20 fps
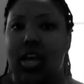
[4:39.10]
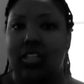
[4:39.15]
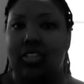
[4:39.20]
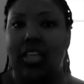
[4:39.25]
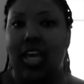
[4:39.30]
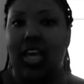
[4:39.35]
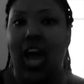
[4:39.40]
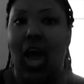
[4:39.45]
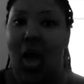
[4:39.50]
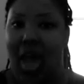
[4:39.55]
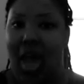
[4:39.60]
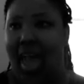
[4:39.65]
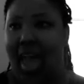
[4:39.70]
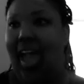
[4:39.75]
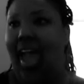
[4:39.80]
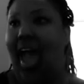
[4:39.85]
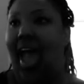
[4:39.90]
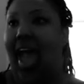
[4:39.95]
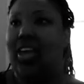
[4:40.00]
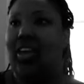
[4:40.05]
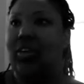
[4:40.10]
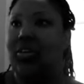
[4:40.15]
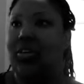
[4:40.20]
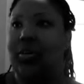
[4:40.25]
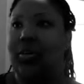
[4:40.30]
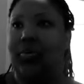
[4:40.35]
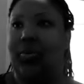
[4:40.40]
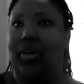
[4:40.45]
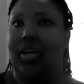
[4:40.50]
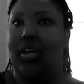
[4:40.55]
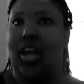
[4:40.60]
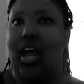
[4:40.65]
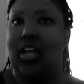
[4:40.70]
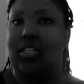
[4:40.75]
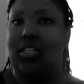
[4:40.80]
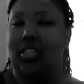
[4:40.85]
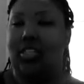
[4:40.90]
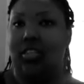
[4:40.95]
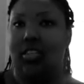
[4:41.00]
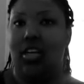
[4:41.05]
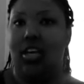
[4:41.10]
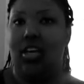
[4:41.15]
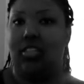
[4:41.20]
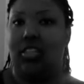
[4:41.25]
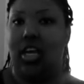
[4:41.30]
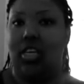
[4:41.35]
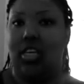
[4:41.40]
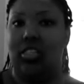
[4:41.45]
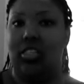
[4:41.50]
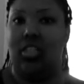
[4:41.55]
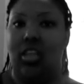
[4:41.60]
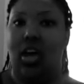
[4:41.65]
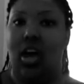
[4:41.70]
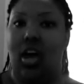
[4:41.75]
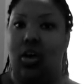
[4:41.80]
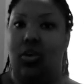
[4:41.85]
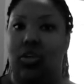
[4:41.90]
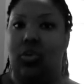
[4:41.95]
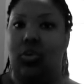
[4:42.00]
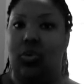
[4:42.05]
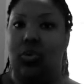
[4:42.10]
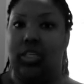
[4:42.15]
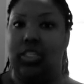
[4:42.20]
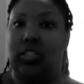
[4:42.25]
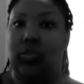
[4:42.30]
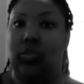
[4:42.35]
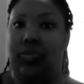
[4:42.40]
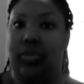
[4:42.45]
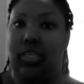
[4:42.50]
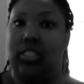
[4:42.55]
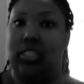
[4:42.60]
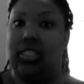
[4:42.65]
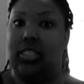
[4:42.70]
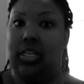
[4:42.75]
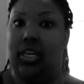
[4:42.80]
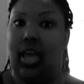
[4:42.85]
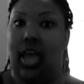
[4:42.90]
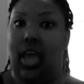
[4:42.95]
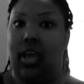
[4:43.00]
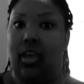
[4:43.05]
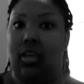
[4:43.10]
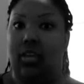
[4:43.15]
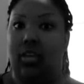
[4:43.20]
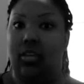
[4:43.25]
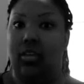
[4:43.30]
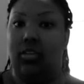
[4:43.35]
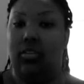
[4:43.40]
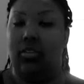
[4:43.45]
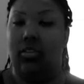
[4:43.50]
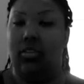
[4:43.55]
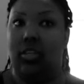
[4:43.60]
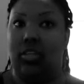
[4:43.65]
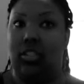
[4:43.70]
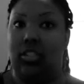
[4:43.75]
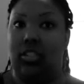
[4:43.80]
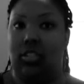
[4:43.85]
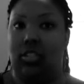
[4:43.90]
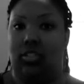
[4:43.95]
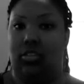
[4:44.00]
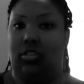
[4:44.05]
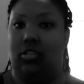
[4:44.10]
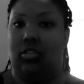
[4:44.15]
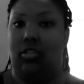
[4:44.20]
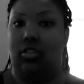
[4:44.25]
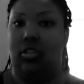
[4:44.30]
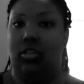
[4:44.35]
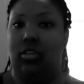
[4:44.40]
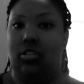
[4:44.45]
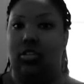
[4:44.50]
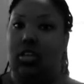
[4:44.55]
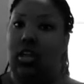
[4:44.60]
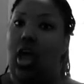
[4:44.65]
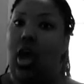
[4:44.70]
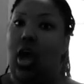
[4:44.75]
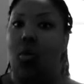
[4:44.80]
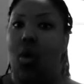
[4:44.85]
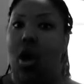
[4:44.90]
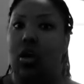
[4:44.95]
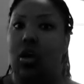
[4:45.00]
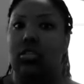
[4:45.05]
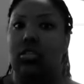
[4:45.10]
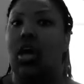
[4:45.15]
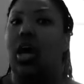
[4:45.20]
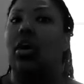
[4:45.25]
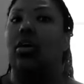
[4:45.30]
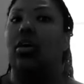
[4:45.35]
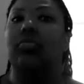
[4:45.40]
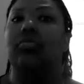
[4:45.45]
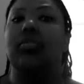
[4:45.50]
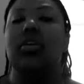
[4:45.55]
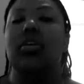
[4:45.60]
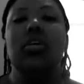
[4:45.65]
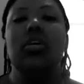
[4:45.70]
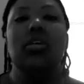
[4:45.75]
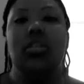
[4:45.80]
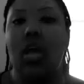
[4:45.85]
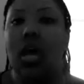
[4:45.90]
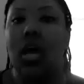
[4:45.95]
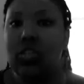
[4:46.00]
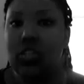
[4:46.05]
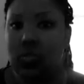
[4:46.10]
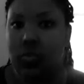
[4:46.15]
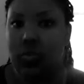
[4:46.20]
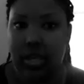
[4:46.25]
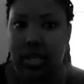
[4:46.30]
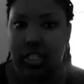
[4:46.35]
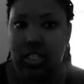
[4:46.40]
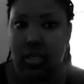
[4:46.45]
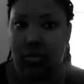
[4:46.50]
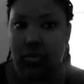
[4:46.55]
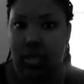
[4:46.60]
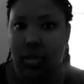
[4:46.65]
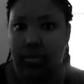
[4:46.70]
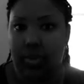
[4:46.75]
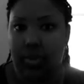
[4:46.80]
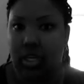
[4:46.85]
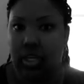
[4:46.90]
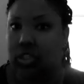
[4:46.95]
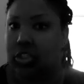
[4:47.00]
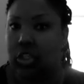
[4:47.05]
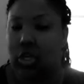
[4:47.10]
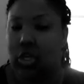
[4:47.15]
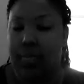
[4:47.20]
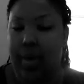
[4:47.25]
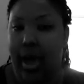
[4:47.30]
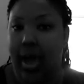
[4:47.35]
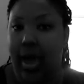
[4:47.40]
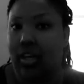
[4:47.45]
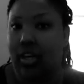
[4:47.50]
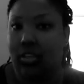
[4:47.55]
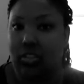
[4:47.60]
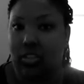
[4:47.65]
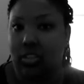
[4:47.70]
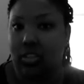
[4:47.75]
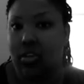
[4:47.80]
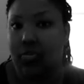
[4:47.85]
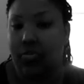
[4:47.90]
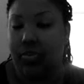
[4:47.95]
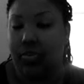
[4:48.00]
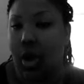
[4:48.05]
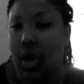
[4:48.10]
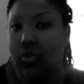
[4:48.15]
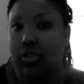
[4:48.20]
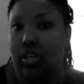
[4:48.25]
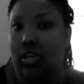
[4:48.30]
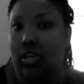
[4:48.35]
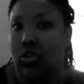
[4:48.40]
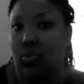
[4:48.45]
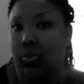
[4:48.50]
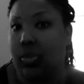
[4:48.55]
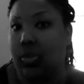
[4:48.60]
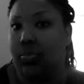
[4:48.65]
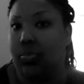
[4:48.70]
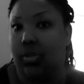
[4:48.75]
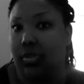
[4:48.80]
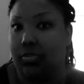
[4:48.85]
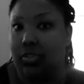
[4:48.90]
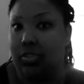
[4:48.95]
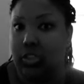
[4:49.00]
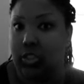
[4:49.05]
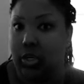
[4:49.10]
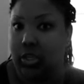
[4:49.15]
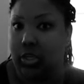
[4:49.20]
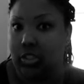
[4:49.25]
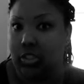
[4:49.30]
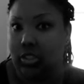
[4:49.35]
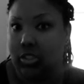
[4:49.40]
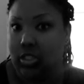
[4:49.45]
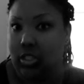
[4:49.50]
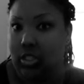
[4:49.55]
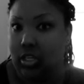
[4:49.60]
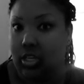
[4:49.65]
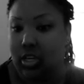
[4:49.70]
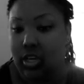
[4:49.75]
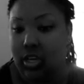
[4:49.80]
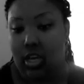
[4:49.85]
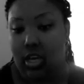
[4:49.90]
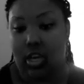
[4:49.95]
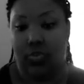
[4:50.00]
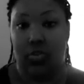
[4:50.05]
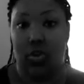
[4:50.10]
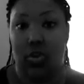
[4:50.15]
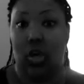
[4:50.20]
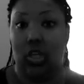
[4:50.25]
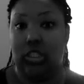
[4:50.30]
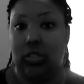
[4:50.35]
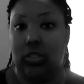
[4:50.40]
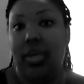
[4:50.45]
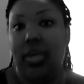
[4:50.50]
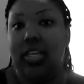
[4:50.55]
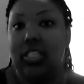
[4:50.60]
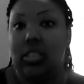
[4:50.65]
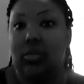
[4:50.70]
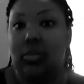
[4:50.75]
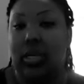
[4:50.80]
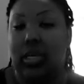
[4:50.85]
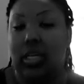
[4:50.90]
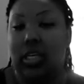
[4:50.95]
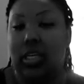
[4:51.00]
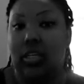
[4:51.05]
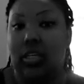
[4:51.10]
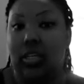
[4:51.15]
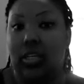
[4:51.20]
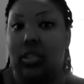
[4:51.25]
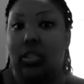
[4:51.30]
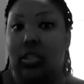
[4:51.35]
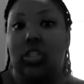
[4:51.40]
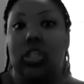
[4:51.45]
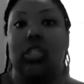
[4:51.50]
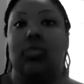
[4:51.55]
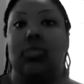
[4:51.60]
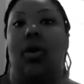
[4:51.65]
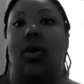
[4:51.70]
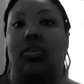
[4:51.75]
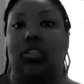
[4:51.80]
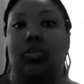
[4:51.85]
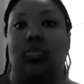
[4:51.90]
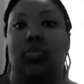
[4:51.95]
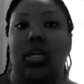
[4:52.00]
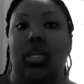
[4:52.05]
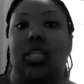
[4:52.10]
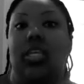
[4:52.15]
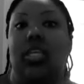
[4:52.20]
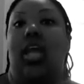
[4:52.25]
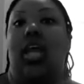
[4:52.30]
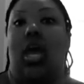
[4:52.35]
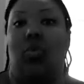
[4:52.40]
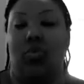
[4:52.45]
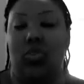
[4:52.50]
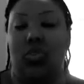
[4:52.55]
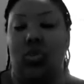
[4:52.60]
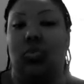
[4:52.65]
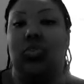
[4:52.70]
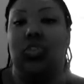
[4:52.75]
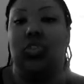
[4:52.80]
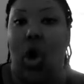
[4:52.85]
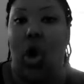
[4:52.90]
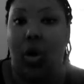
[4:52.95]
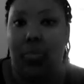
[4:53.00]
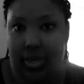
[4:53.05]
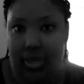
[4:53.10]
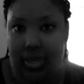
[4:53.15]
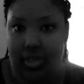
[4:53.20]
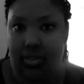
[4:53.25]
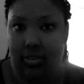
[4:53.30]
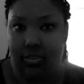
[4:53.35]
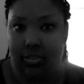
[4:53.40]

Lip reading: She's like, oh, hey, how you doing? I just looked, I said, oh, you can speak today. And she just looked and I walked off. Don't speak to me because you're by yourself and not with other people of the church. If you're going to speak to me, you should have spoke to me the day when you saw me.